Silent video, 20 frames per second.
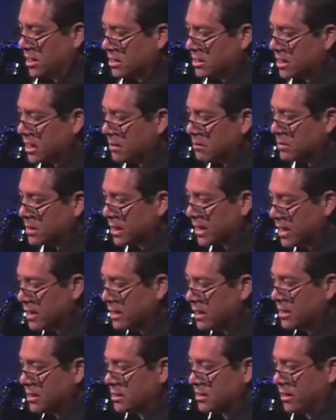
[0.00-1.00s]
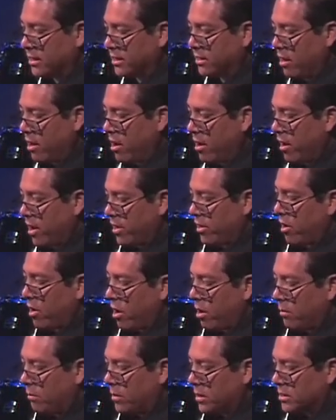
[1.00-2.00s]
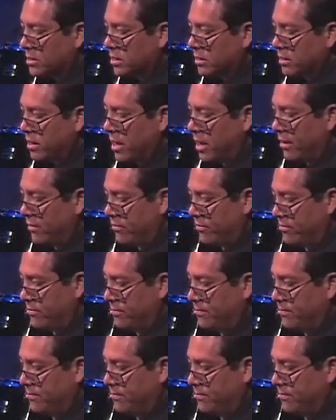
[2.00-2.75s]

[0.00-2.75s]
It seems innocent and harmless enough.